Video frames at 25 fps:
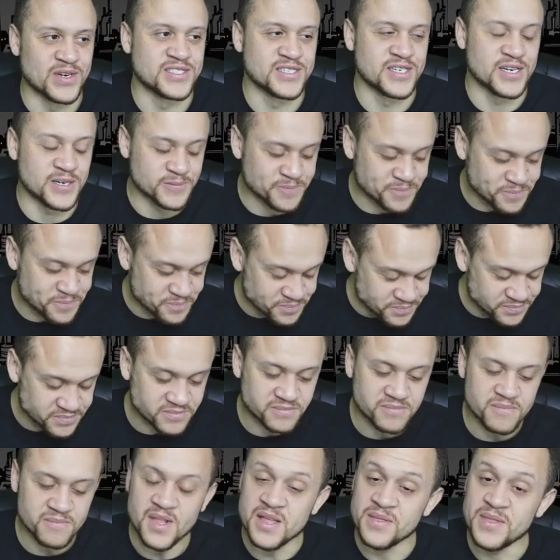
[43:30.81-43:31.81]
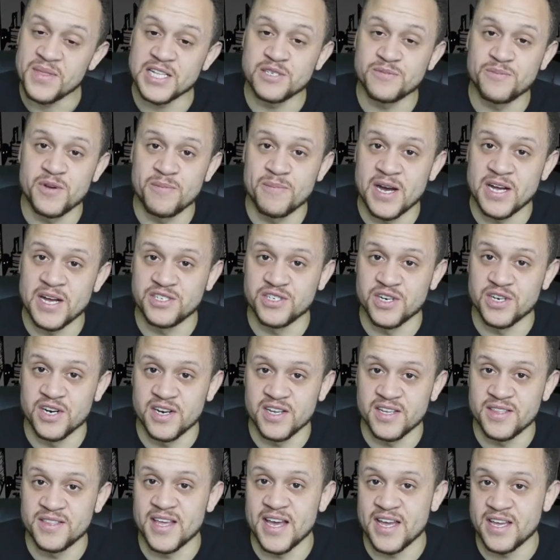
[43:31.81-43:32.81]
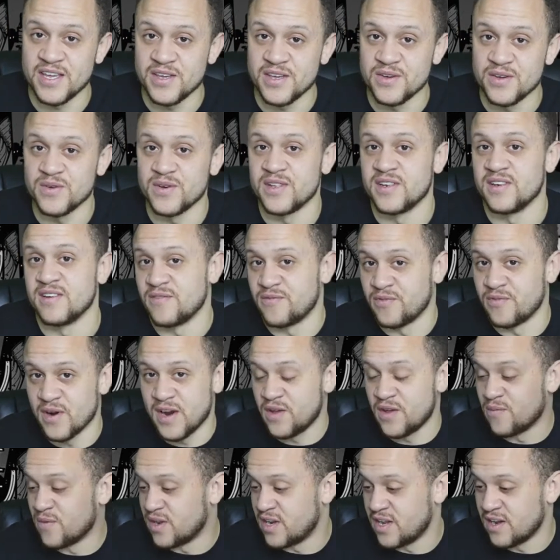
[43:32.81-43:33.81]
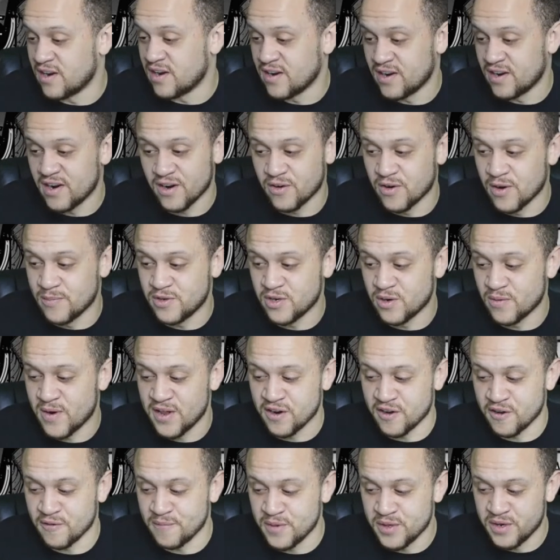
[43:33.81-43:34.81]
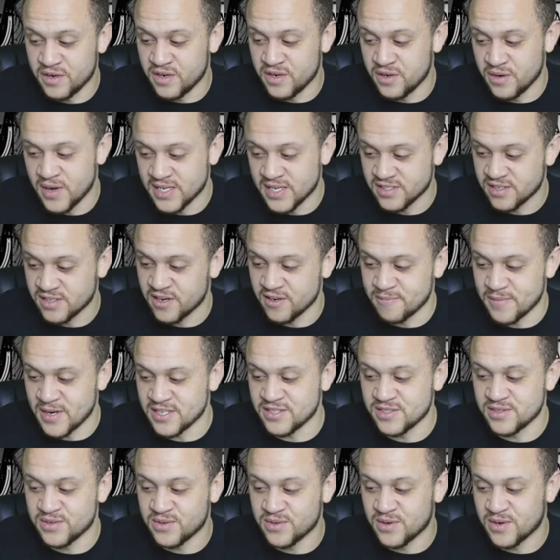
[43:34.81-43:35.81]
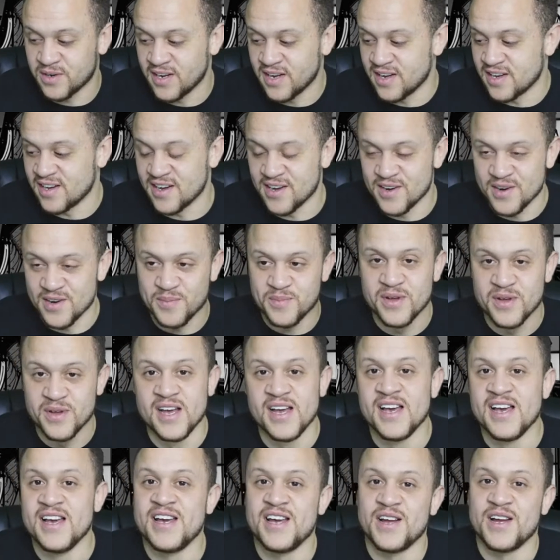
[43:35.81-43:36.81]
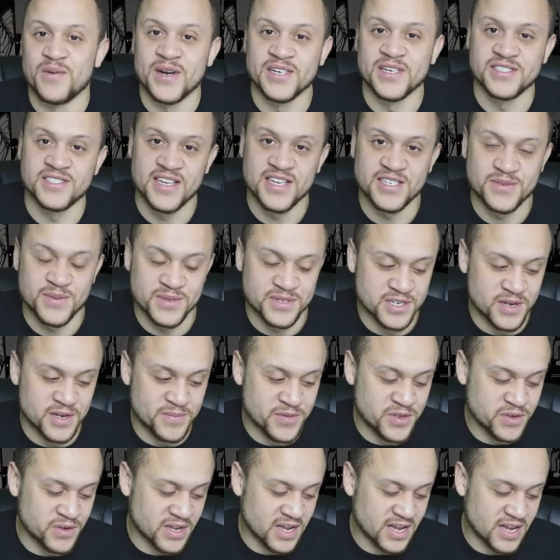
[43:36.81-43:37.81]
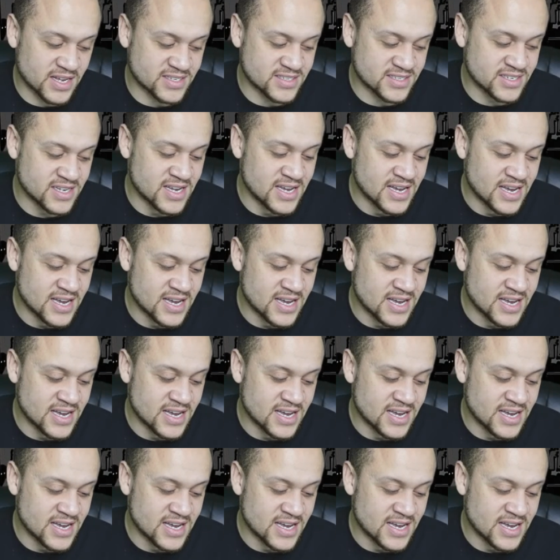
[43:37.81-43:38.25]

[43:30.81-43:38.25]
So that's been my journey. Thank you. And for anyone here in our Cryptowriter community who hasn't heard my story, I hope it resonates with some of you guys.